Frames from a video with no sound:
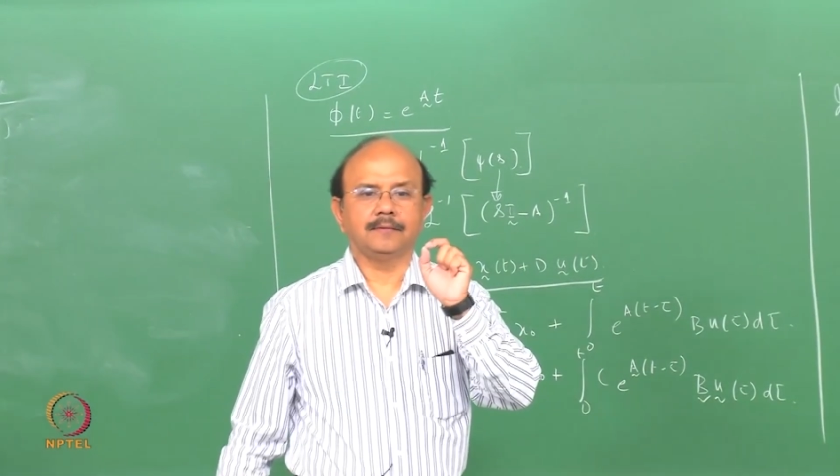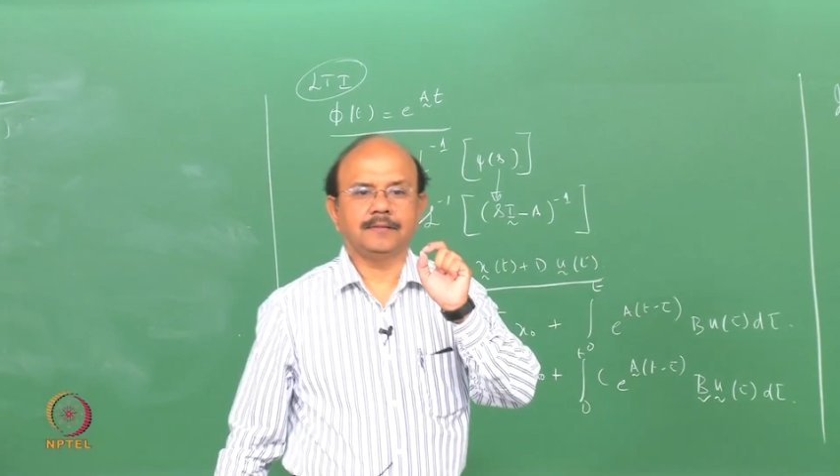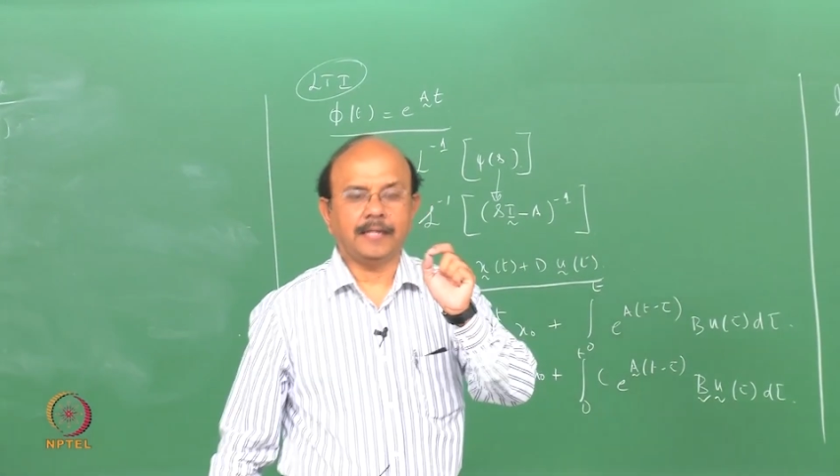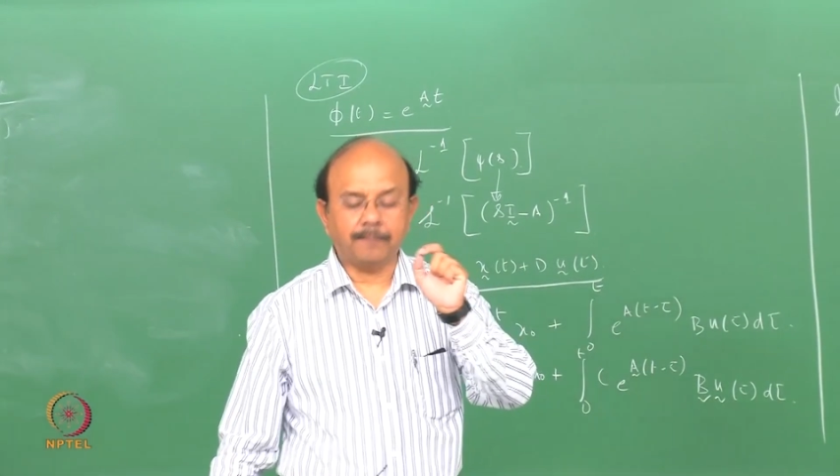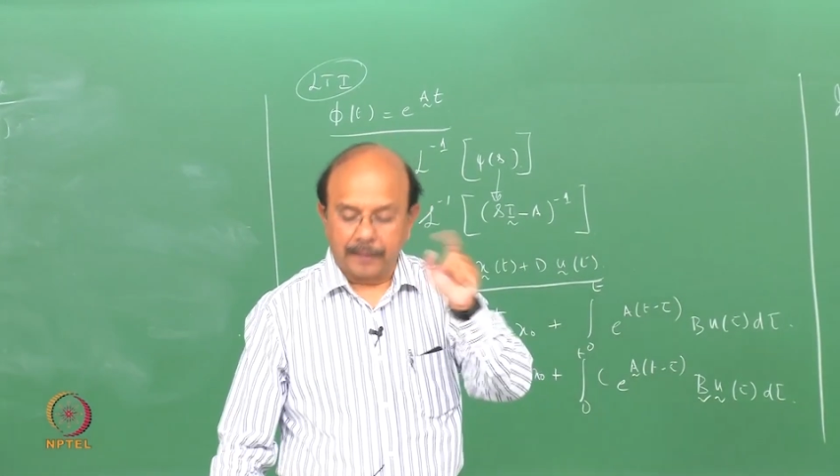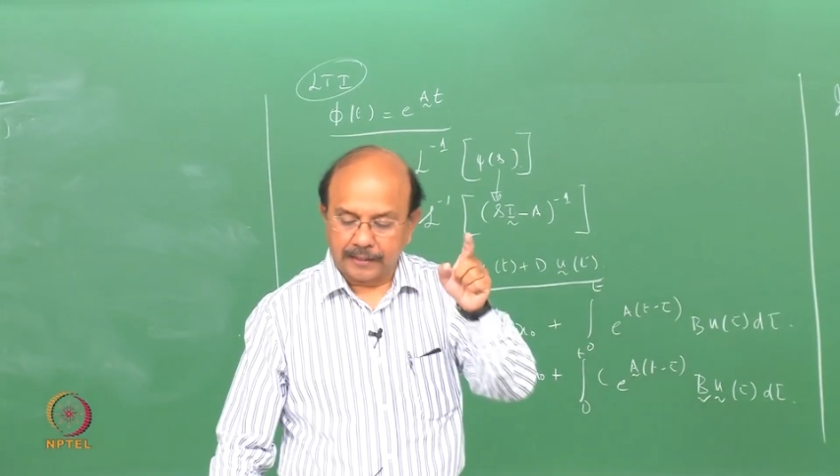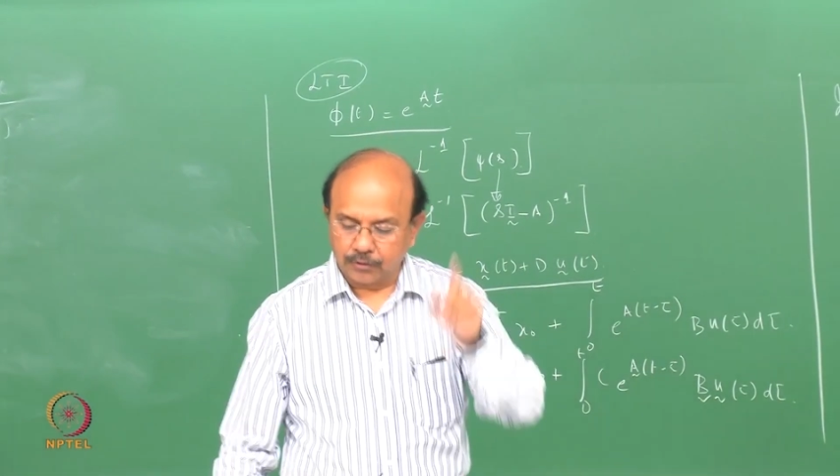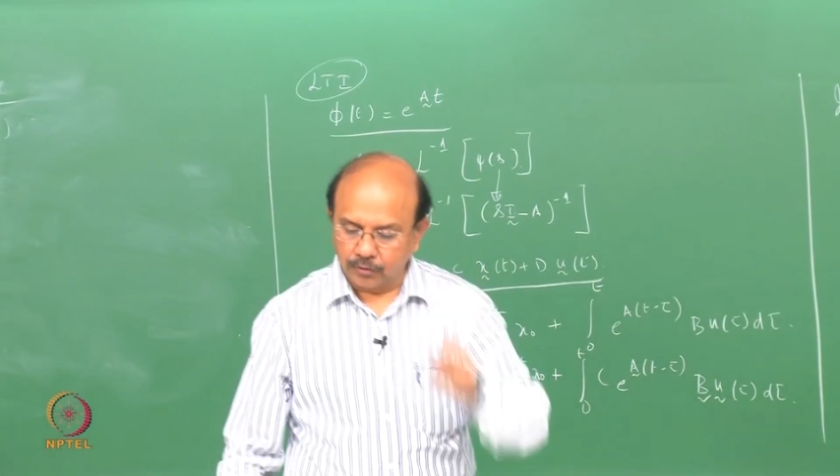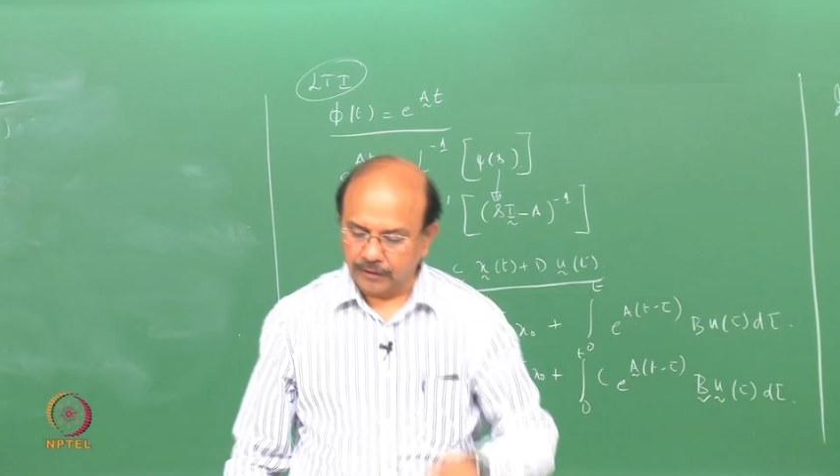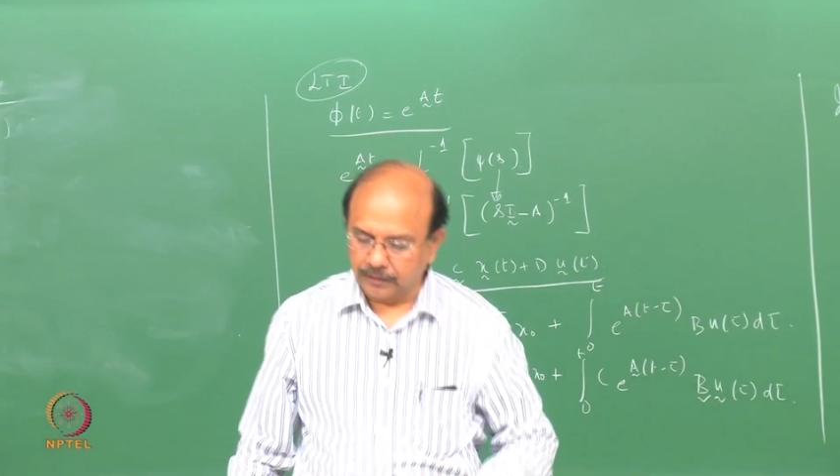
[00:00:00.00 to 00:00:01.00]
get back
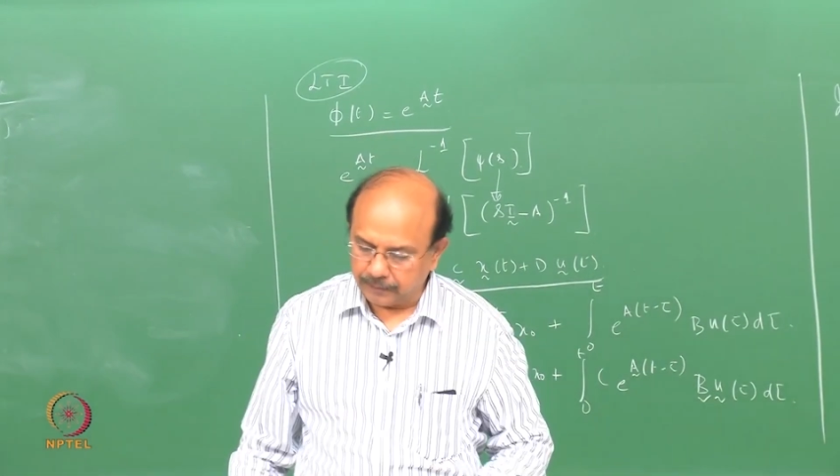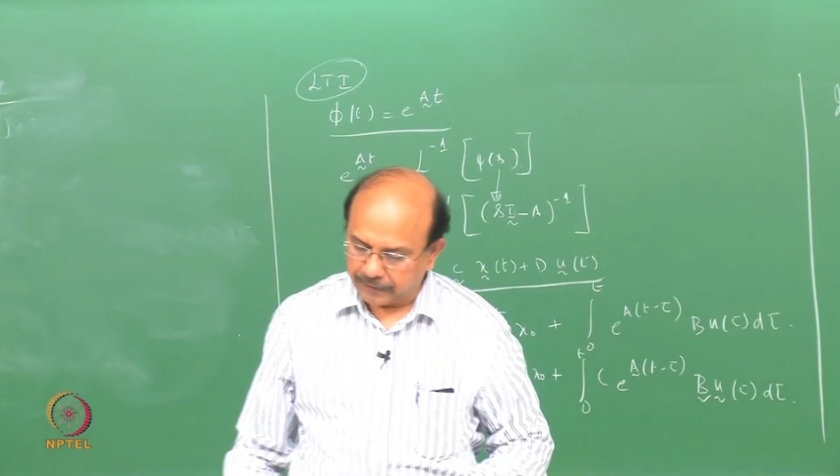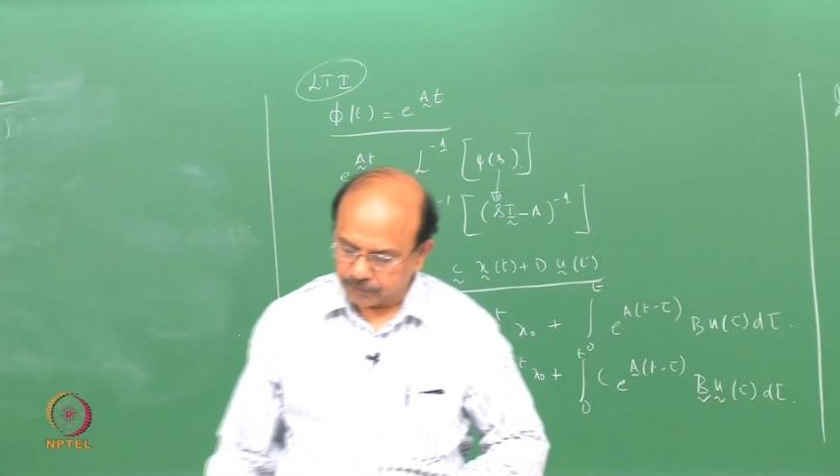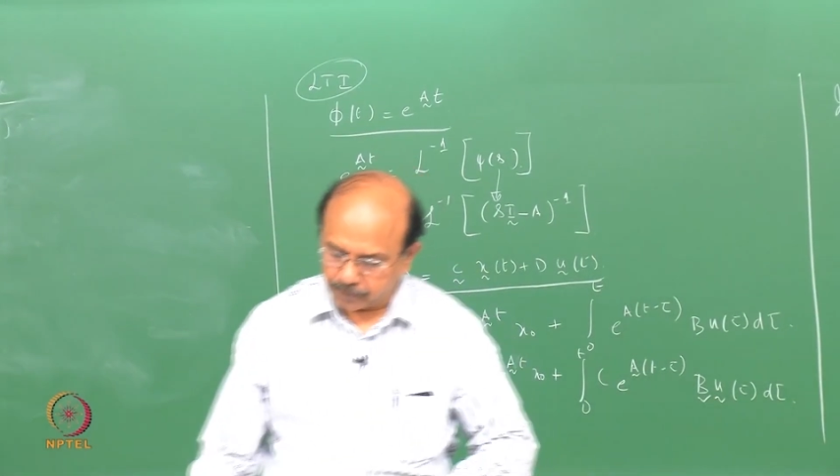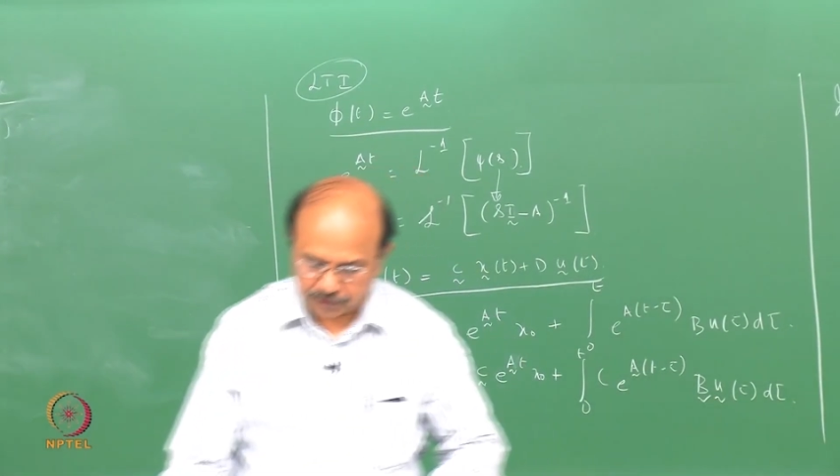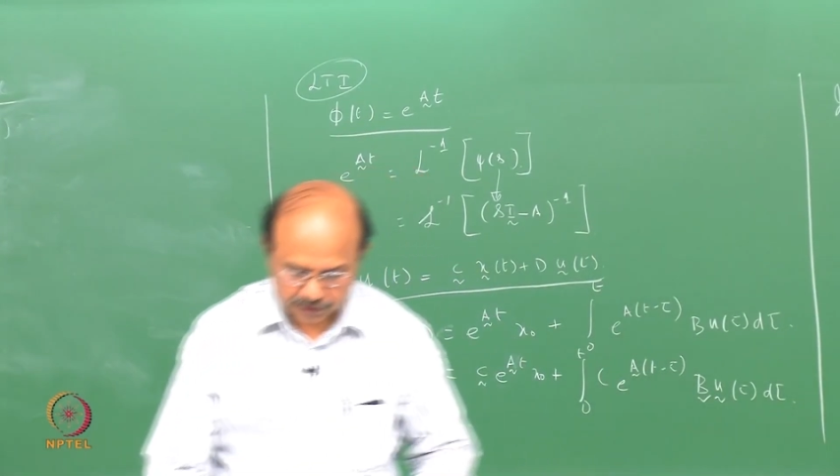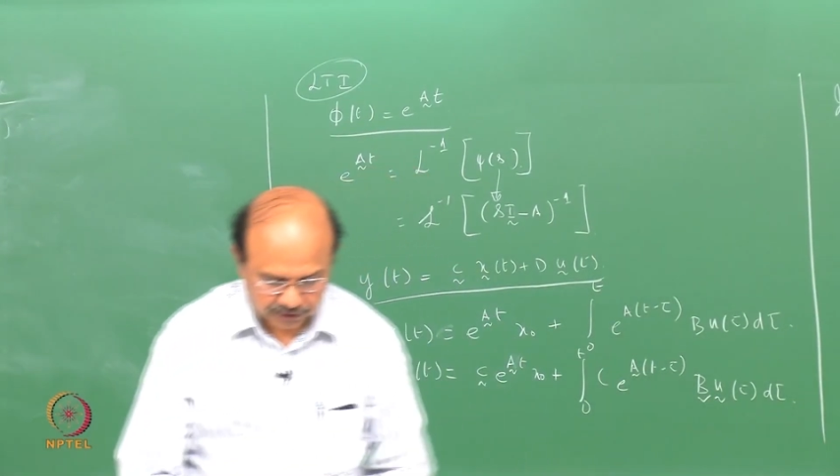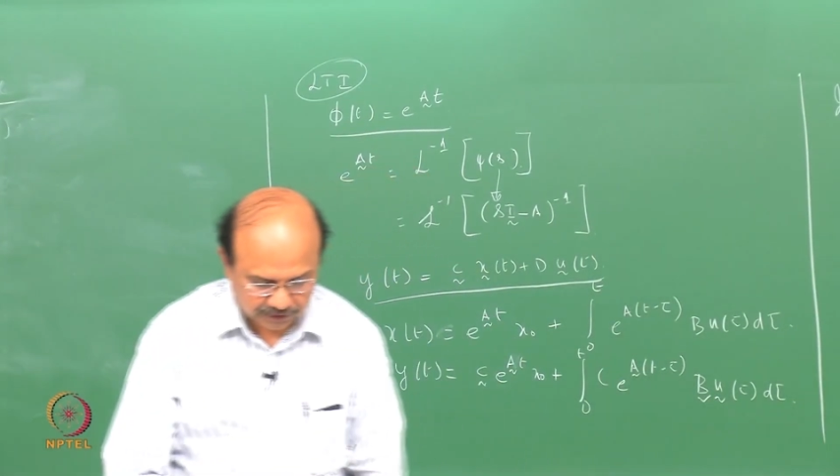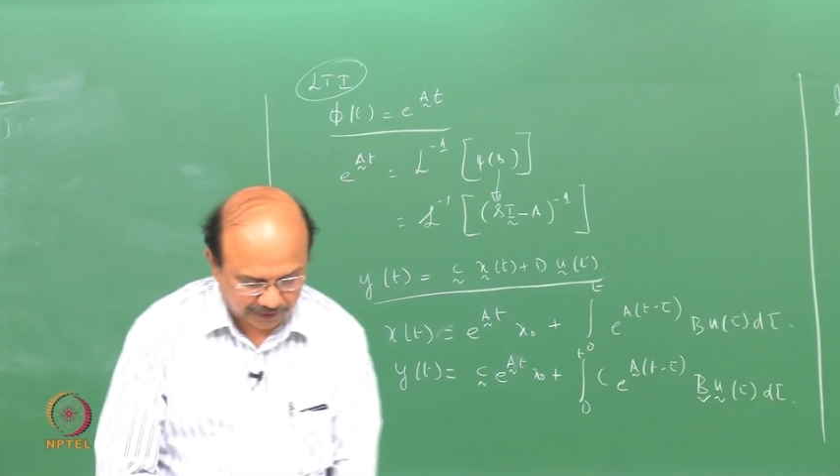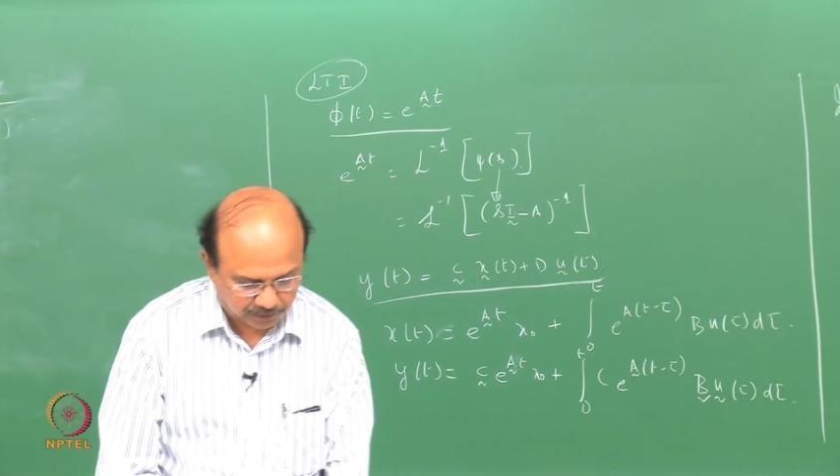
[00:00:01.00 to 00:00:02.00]
to the
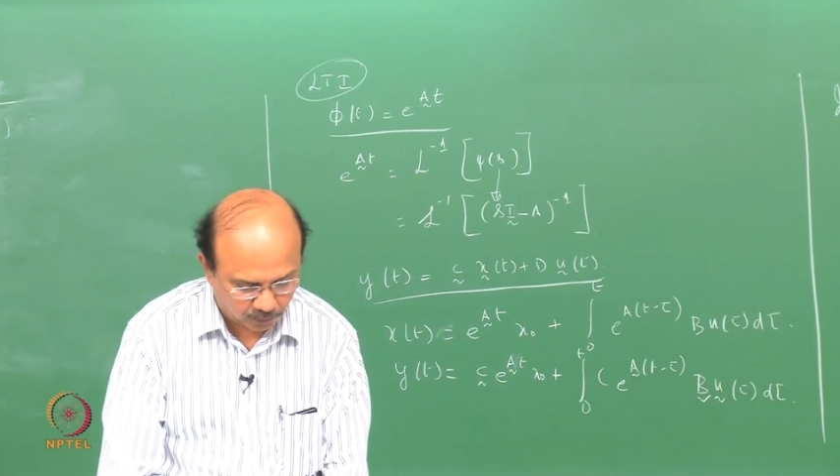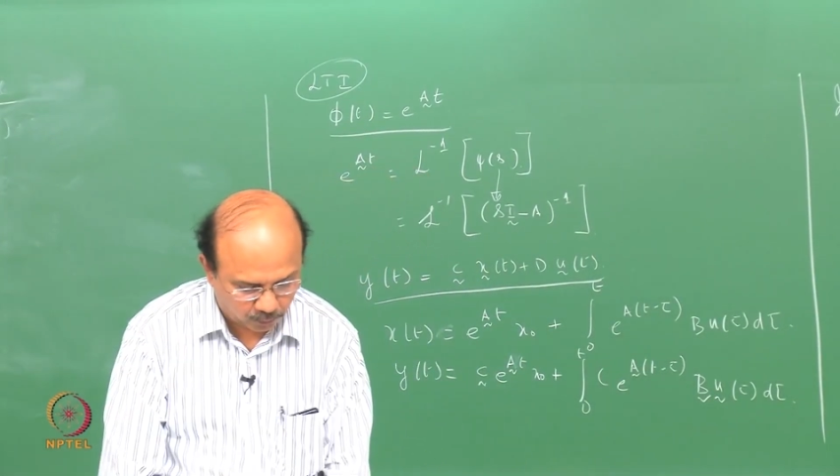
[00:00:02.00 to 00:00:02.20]
expressions that